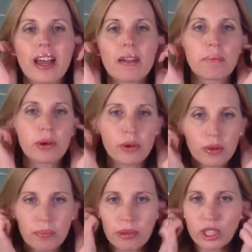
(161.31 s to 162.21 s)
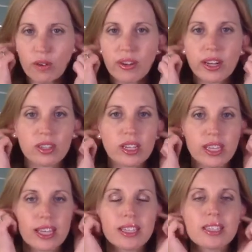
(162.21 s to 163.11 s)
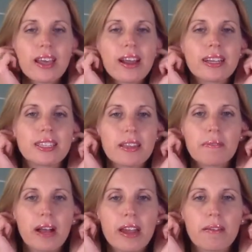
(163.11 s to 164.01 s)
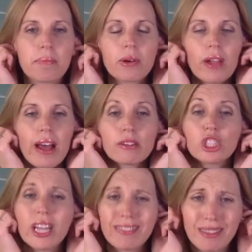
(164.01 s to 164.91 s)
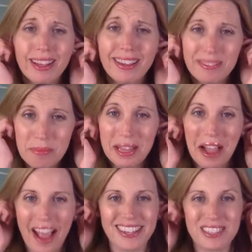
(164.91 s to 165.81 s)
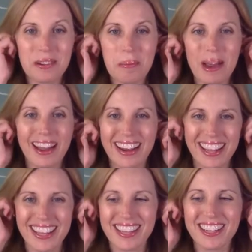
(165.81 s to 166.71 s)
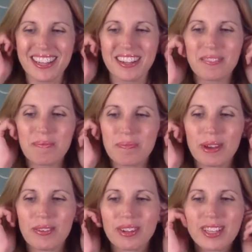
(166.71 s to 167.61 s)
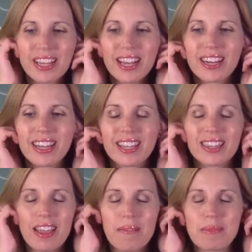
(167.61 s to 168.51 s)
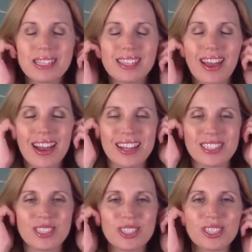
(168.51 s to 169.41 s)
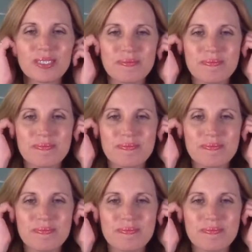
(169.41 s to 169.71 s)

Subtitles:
Kind of put your fingers on the insides and kind of pull out gently. Be kind to your body, but really kind of get them massaged.